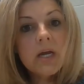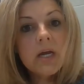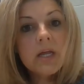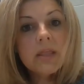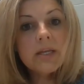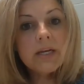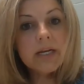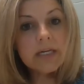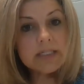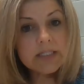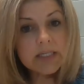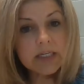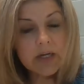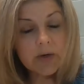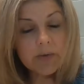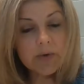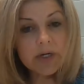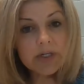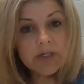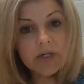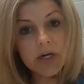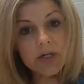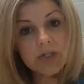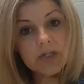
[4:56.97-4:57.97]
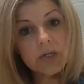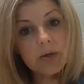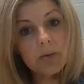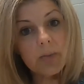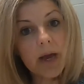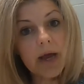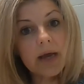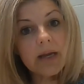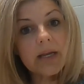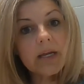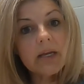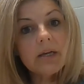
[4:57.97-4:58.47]
The next thing I want to talk to you
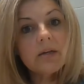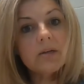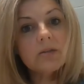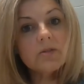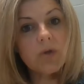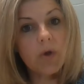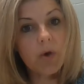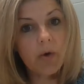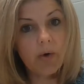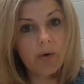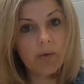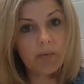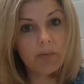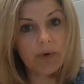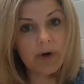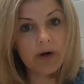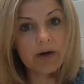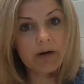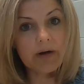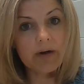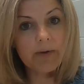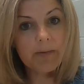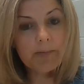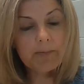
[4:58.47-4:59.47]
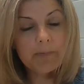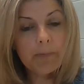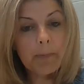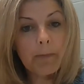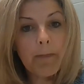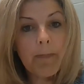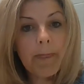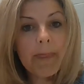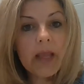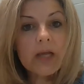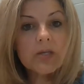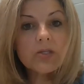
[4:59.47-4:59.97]
about is homework.
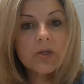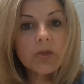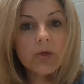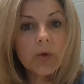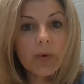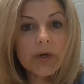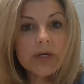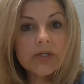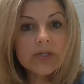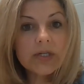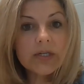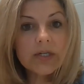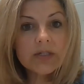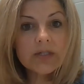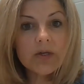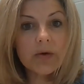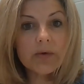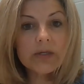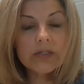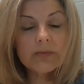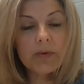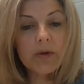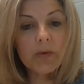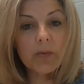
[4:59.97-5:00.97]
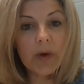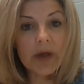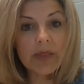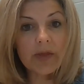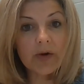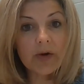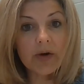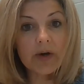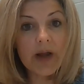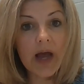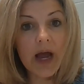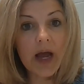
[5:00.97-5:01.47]
So the question has always been
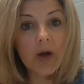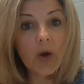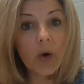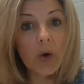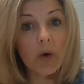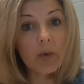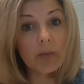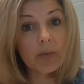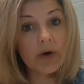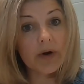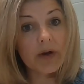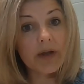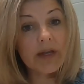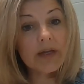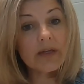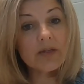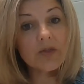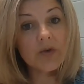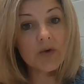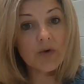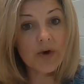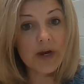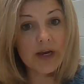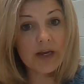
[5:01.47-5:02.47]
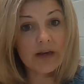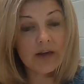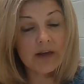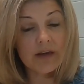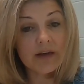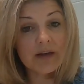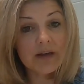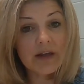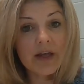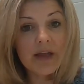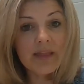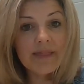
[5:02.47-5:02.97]
whether or not homework is
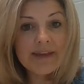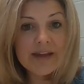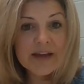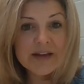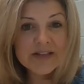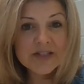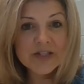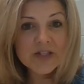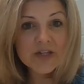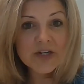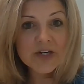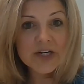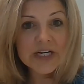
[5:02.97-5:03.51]
graded, and the answer